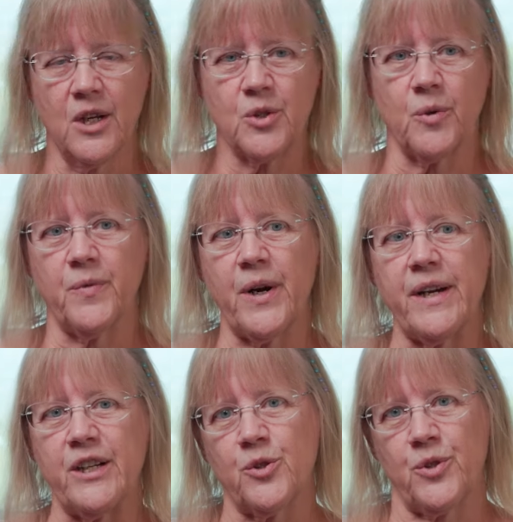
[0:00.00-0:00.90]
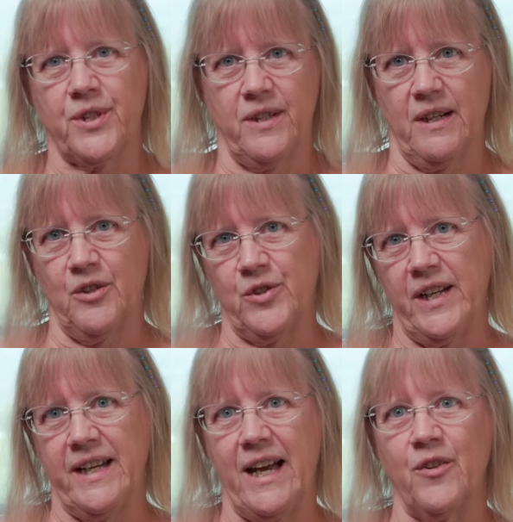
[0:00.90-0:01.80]
So we're very interested in
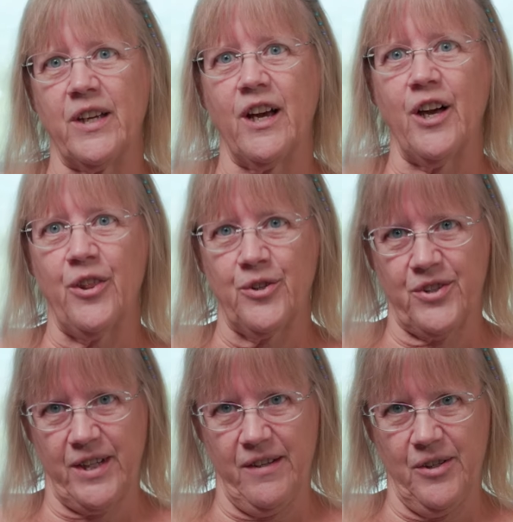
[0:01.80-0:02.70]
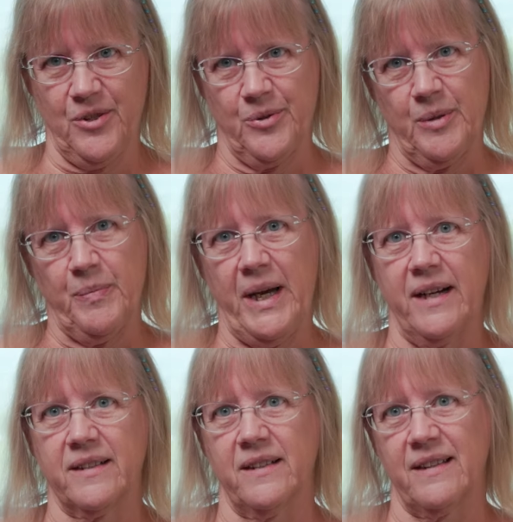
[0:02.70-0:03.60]
understanding how the other cells are
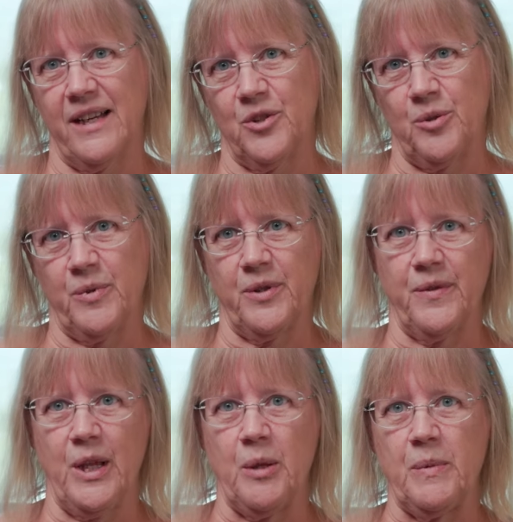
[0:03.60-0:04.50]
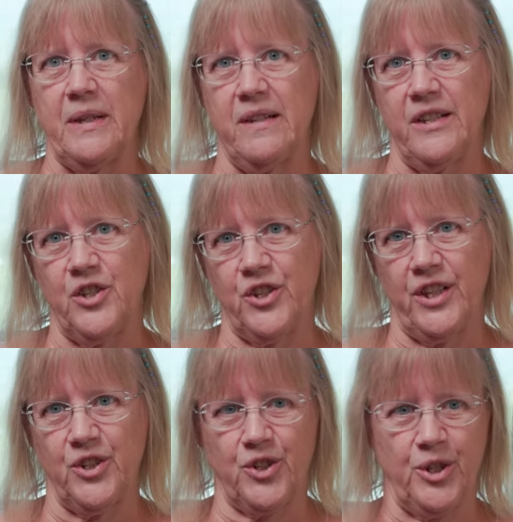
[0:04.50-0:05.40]
impacting that tumor development,
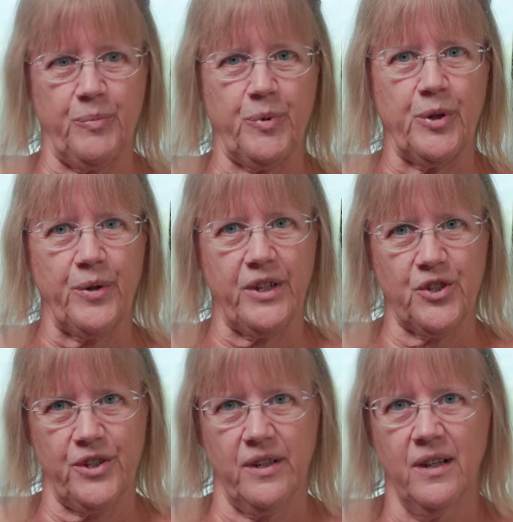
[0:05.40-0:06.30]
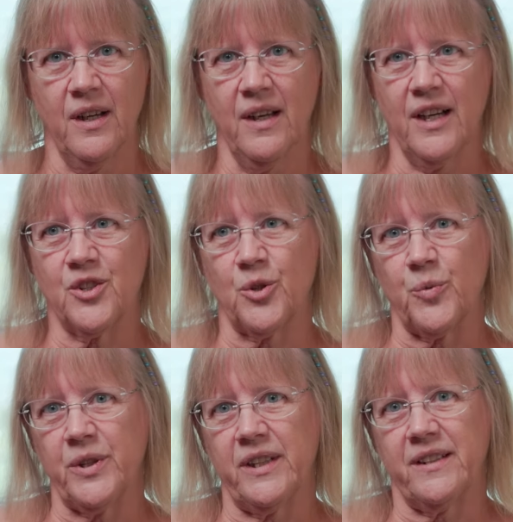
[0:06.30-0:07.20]
initiation, and progression. And so
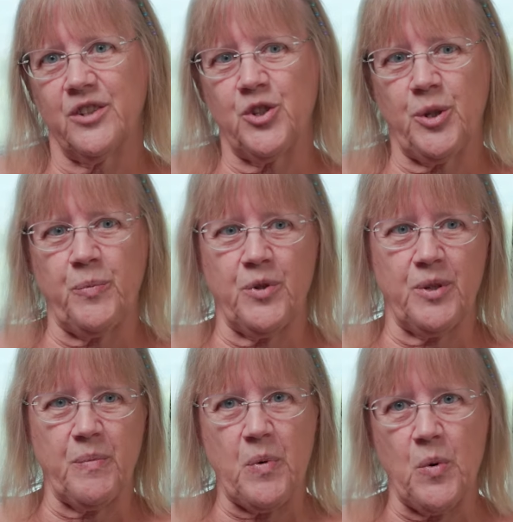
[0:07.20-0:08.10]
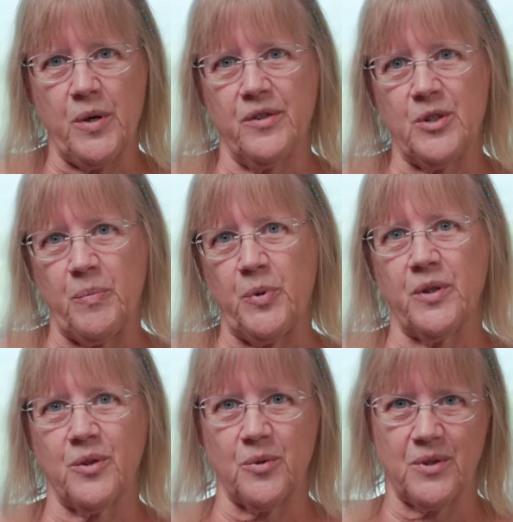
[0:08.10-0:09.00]
really the chip was important to
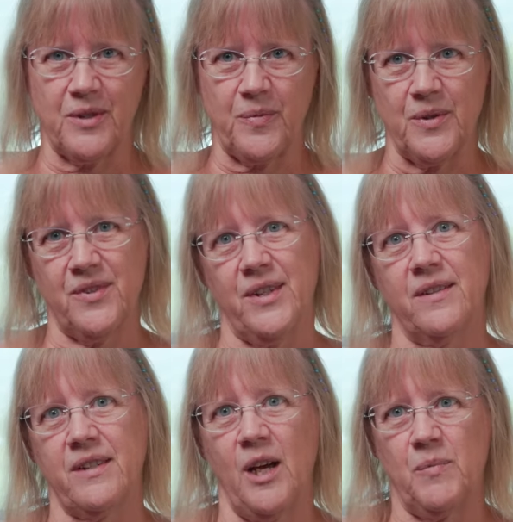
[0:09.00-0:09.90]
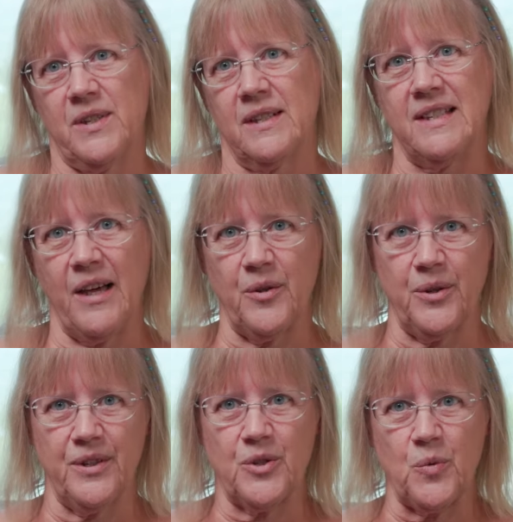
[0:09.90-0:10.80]
put those different cell types
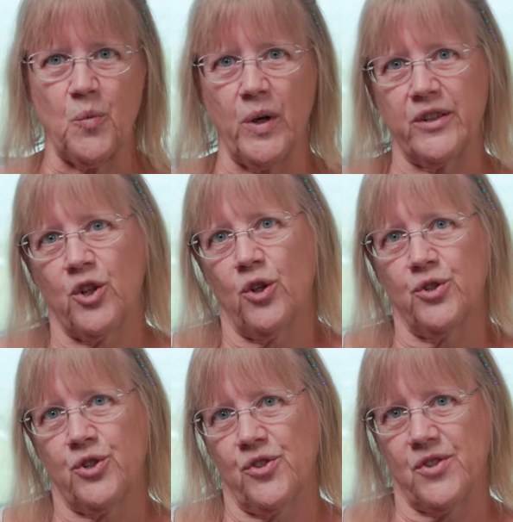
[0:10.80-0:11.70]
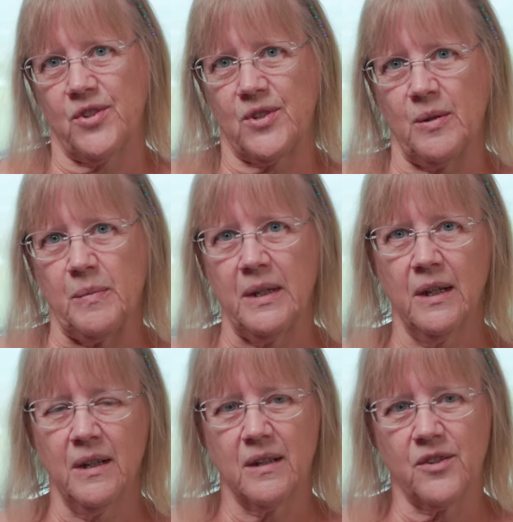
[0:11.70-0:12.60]
together into one culture system,
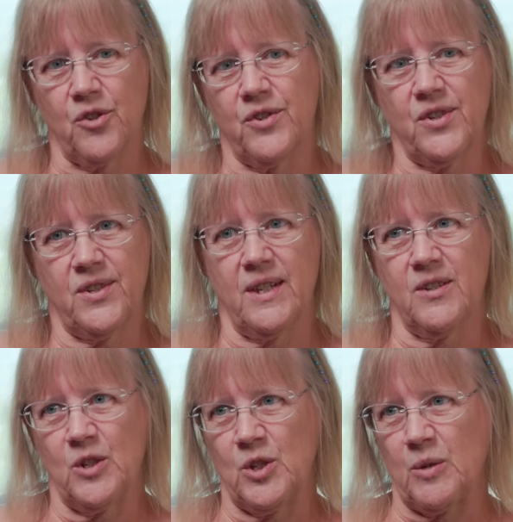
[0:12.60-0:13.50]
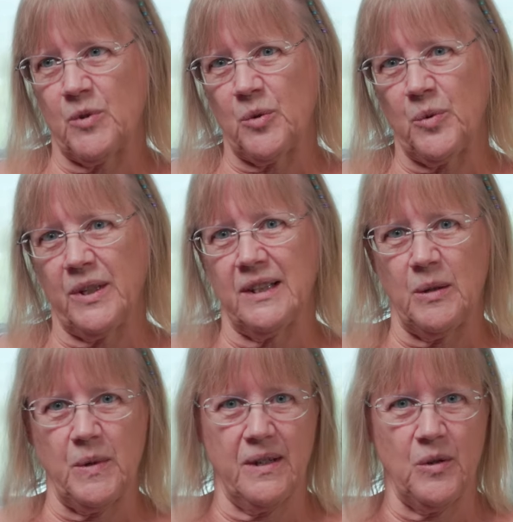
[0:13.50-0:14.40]
because our existing systems are really
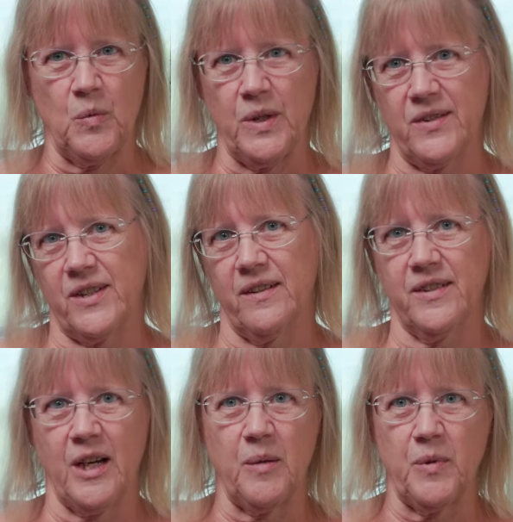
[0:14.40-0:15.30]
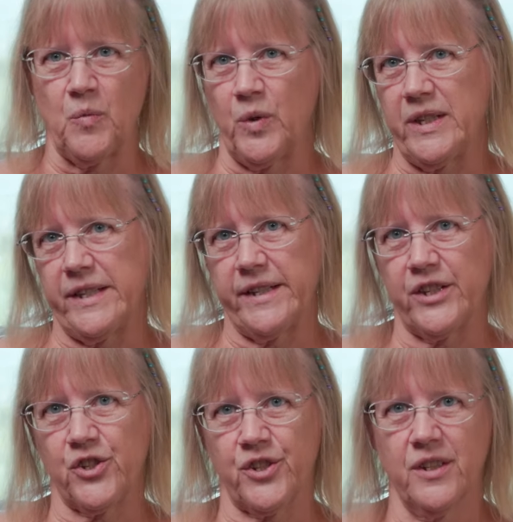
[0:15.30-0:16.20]
limited to one cell type in one
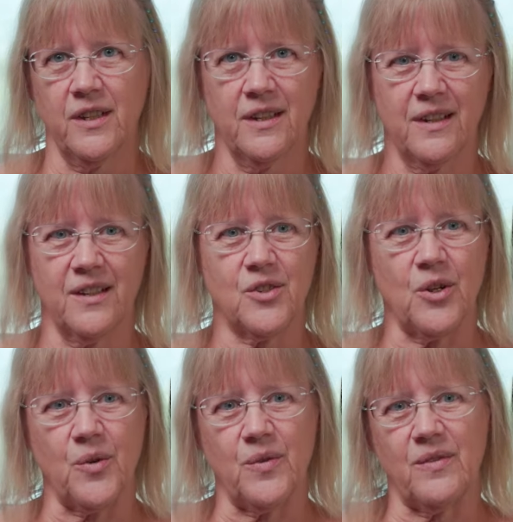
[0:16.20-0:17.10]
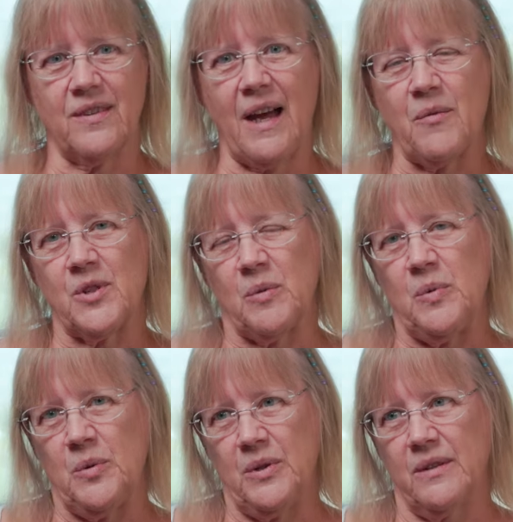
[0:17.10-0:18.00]
dish. And so that was the
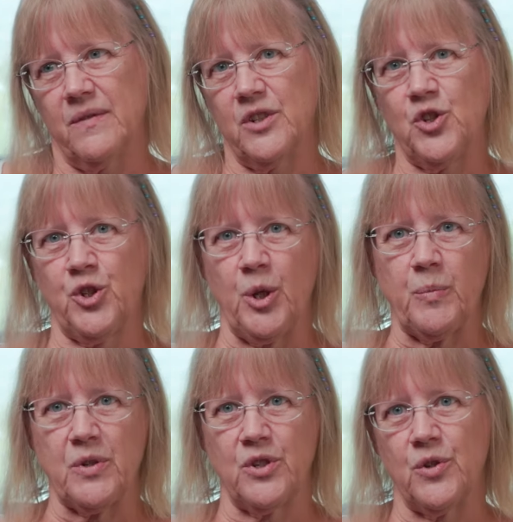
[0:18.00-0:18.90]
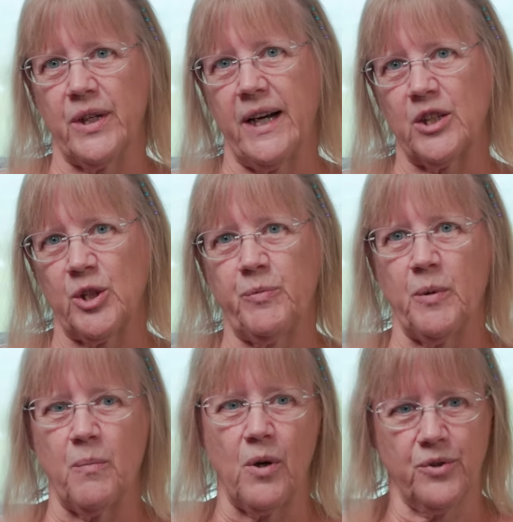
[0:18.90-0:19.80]
beauty of the chip, is that you can actually
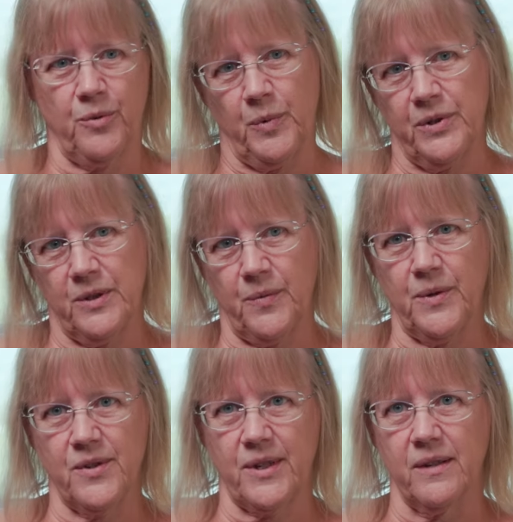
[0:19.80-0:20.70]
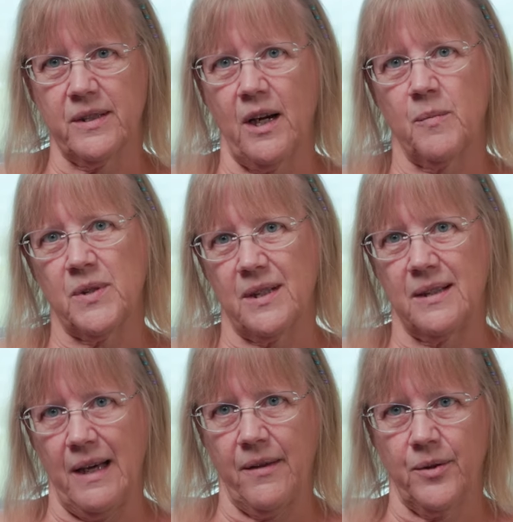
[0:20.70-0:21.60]
put multiple different cell types
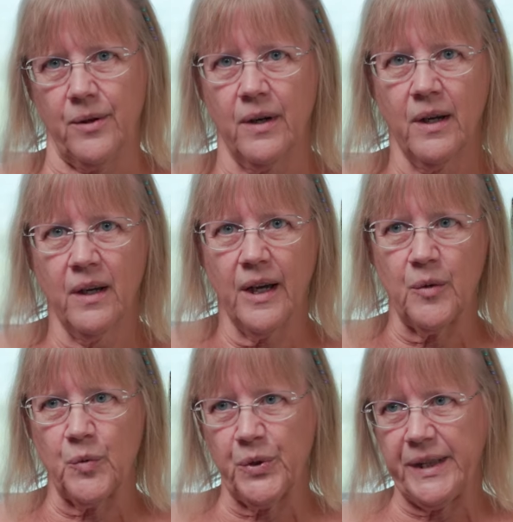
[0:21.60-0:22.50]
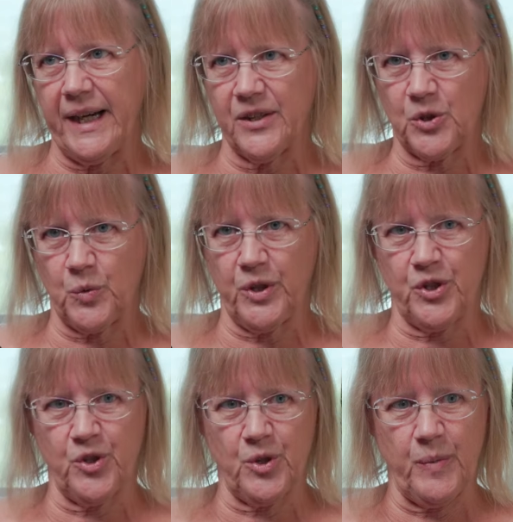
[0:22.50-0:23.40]
together and really ask
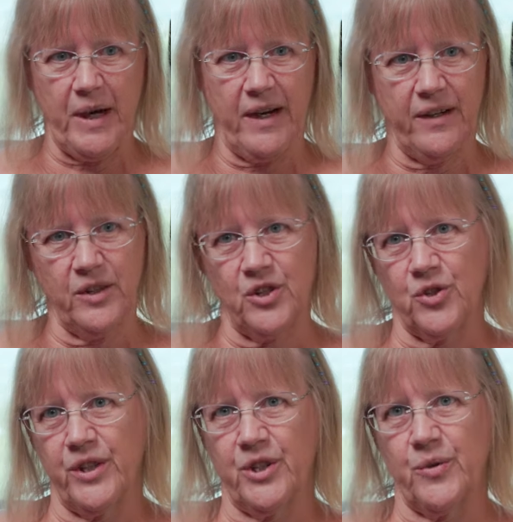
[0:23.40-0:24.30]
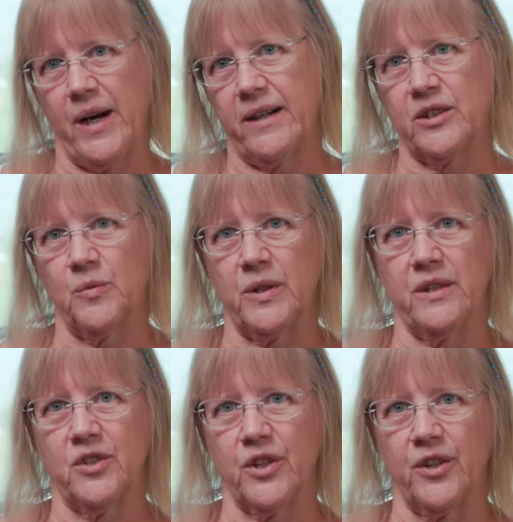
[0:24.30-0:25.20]
questions about how each are interacting with each